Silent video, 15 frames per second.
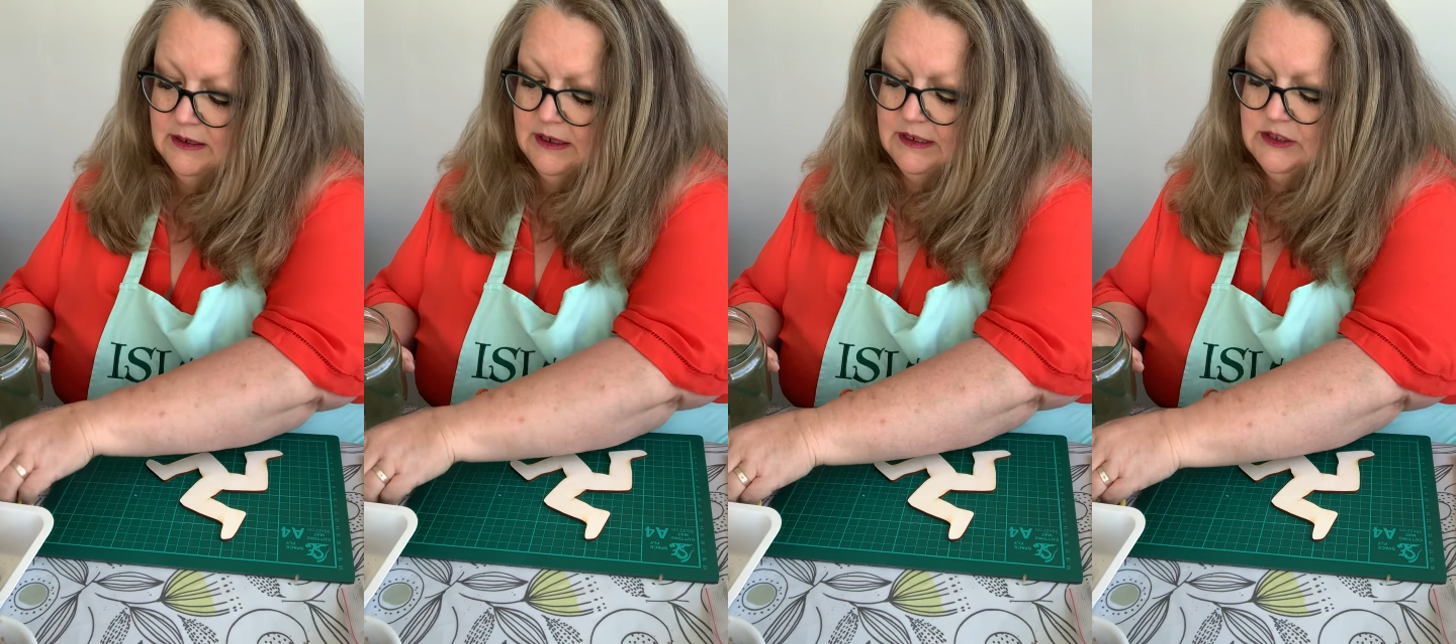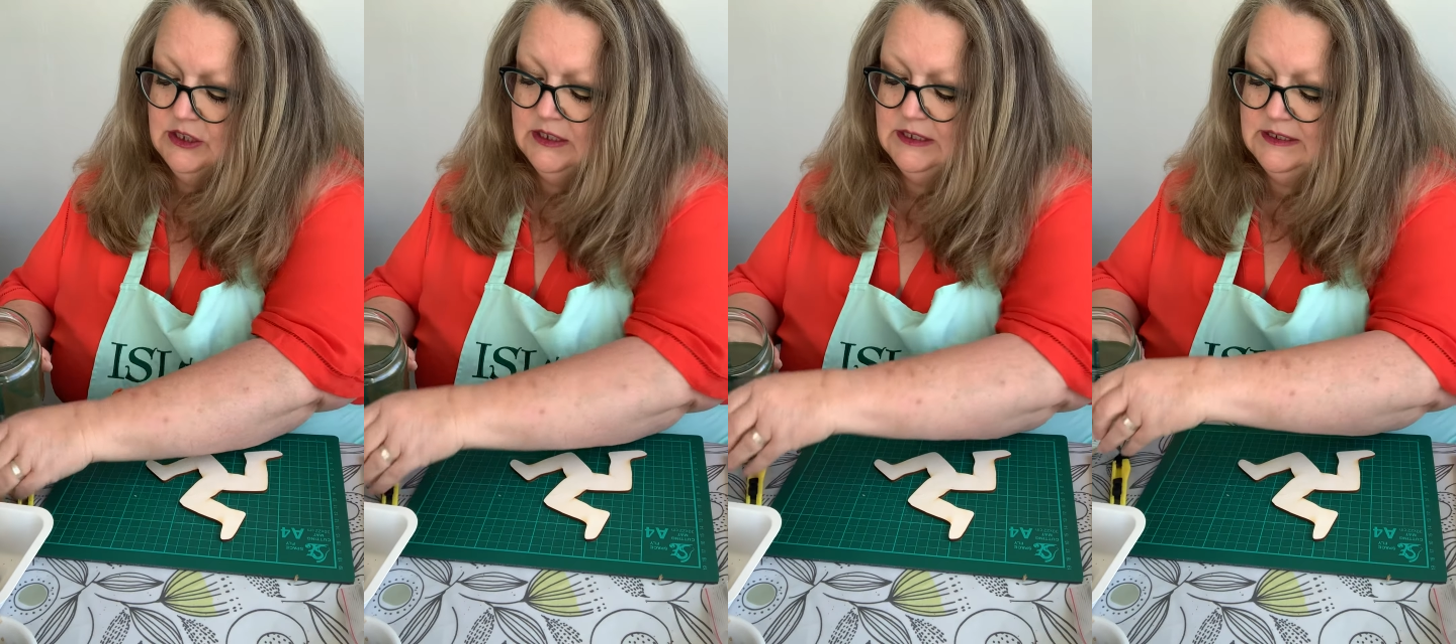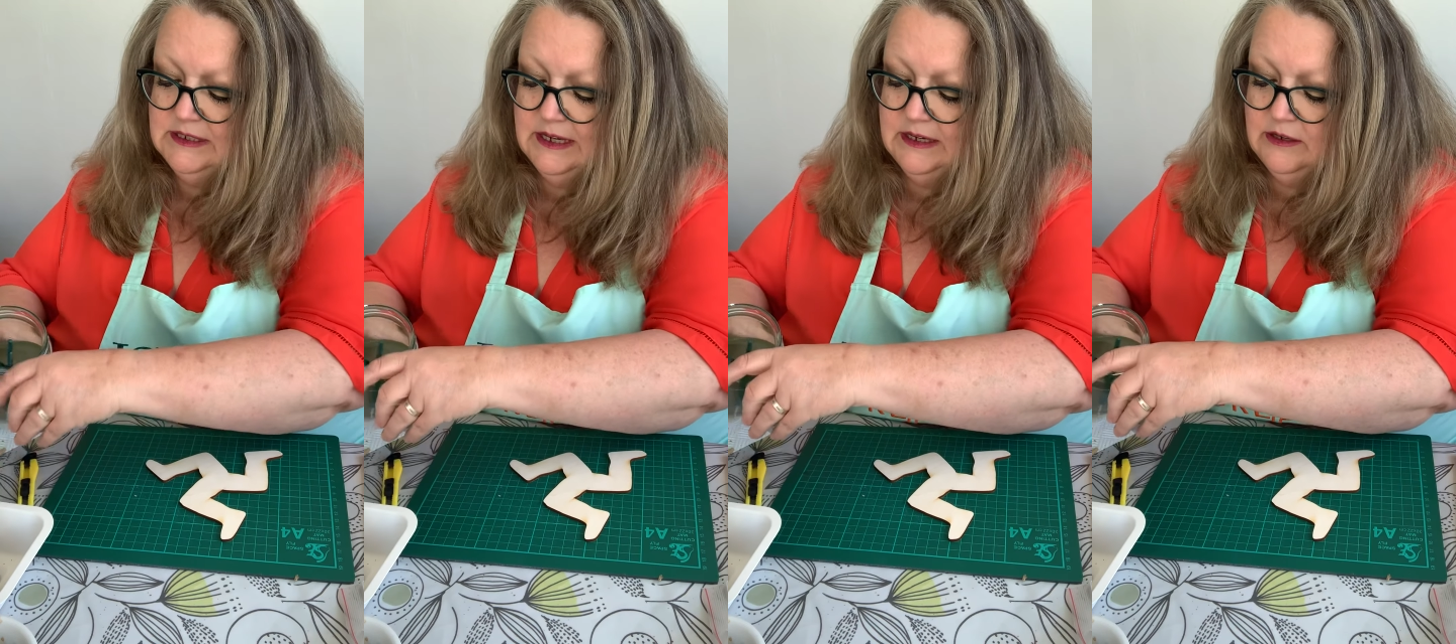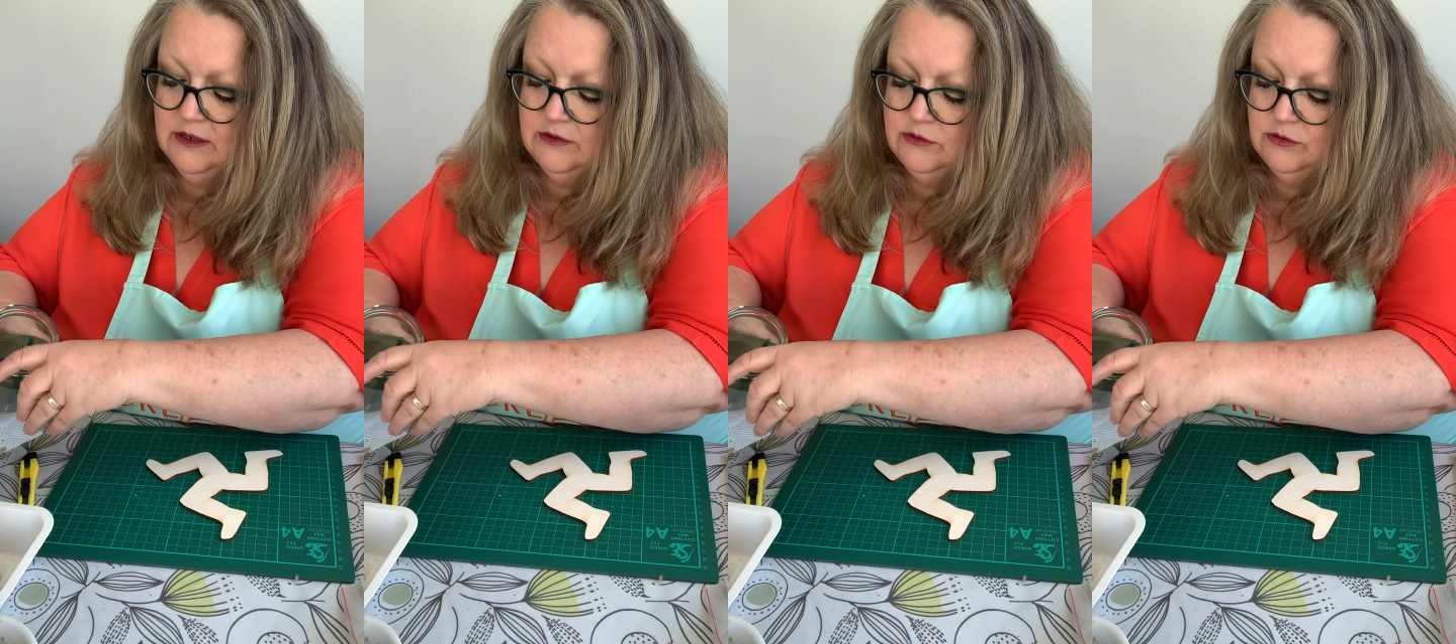As you can
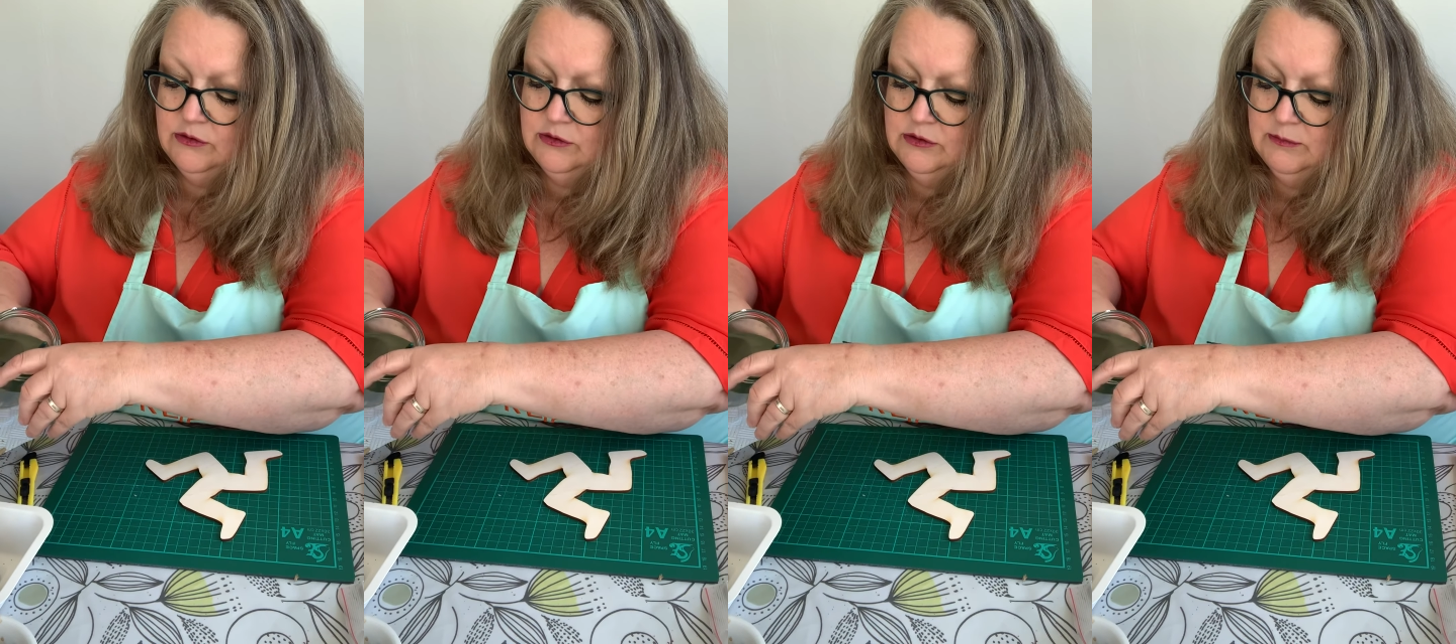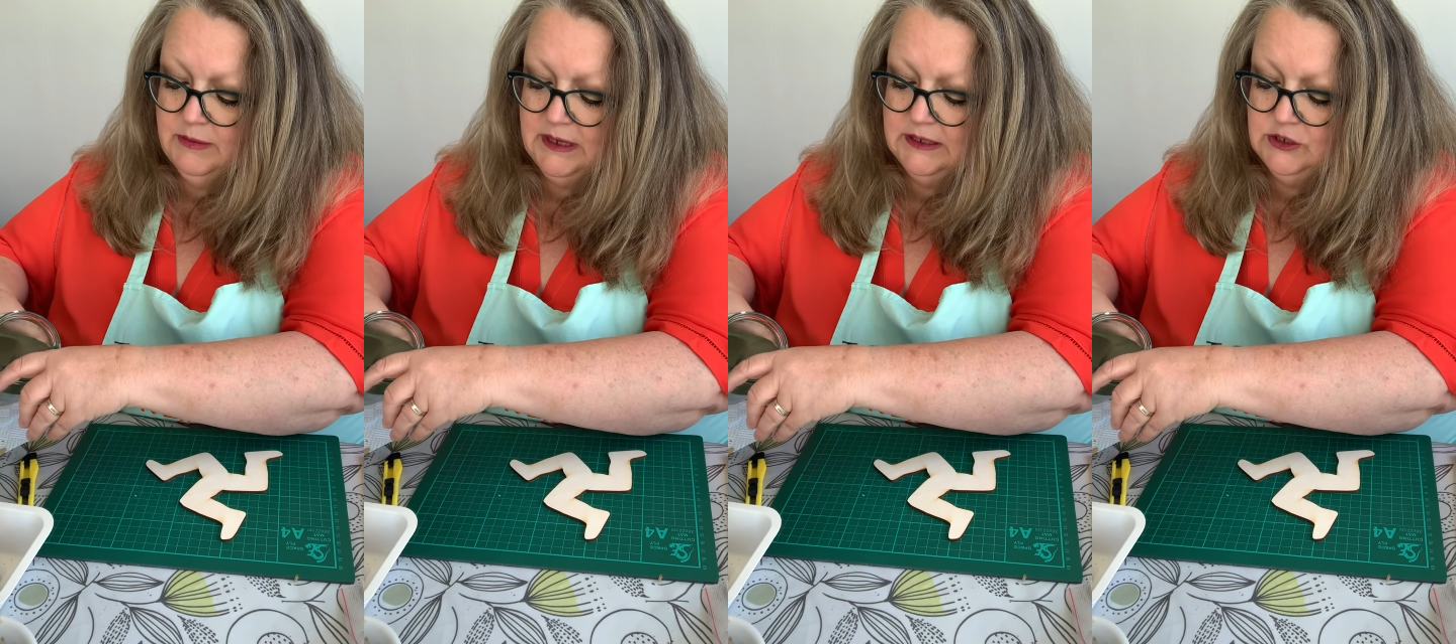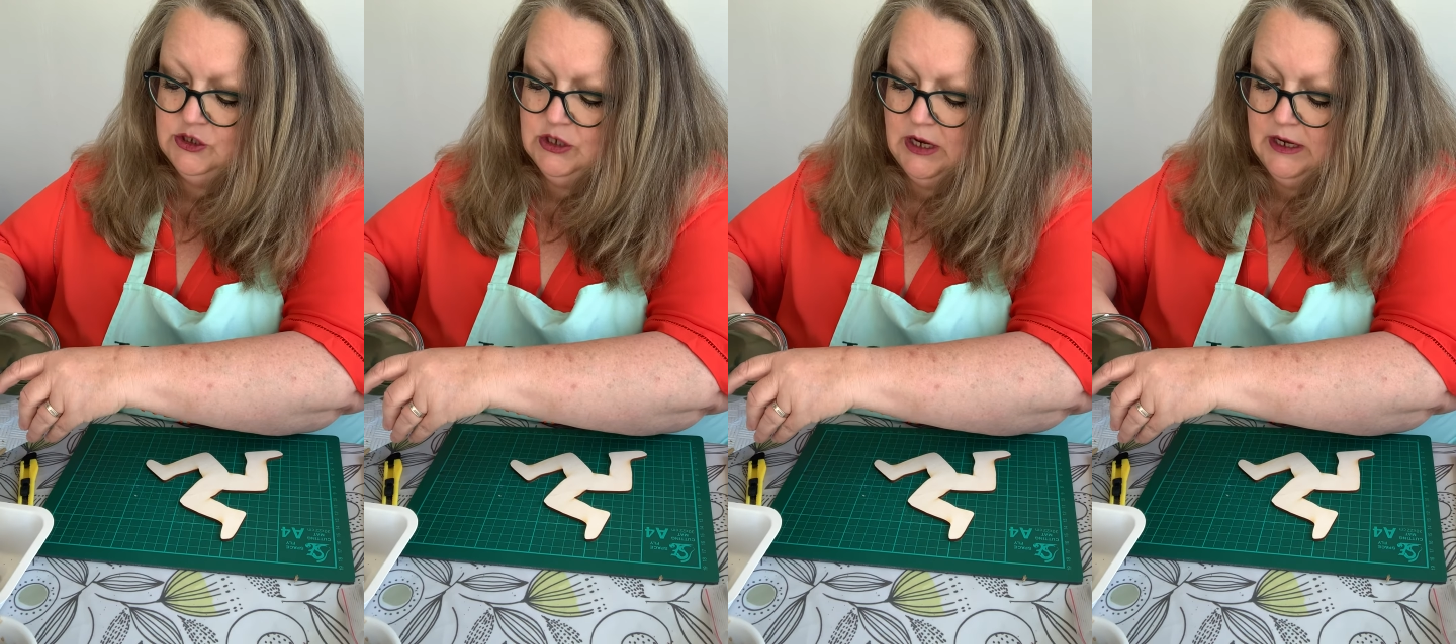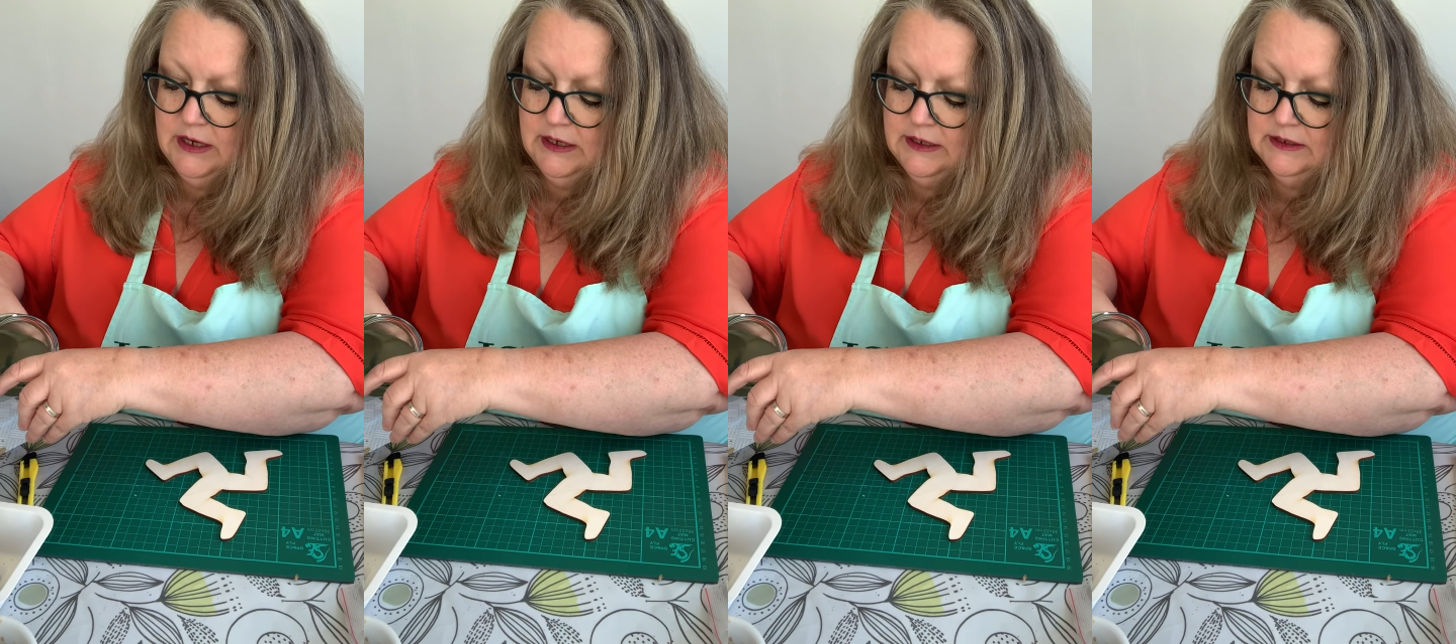see, all my
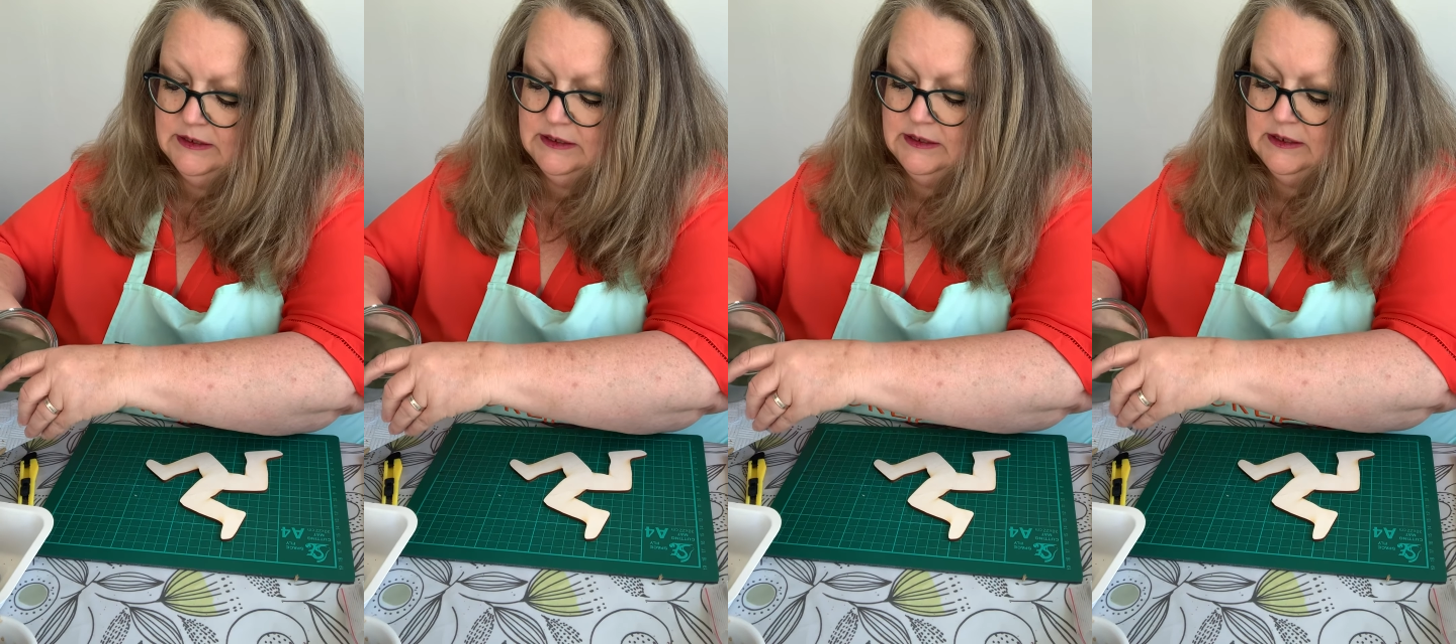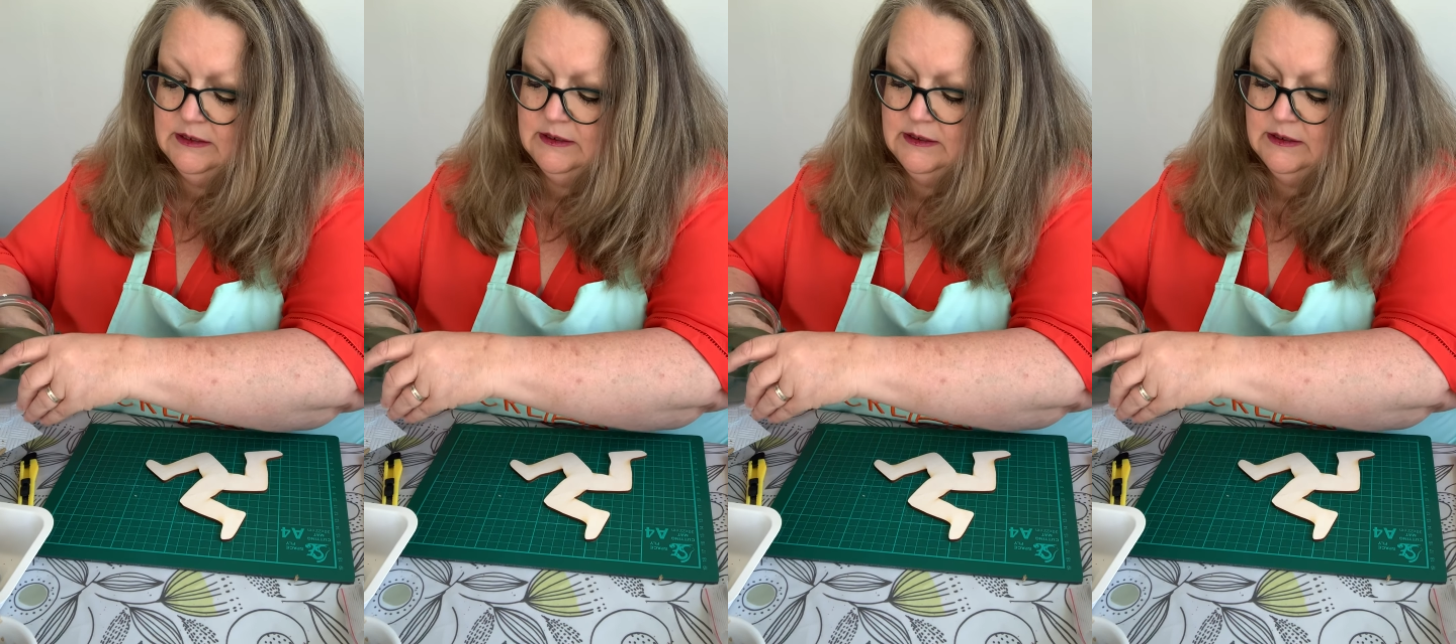jars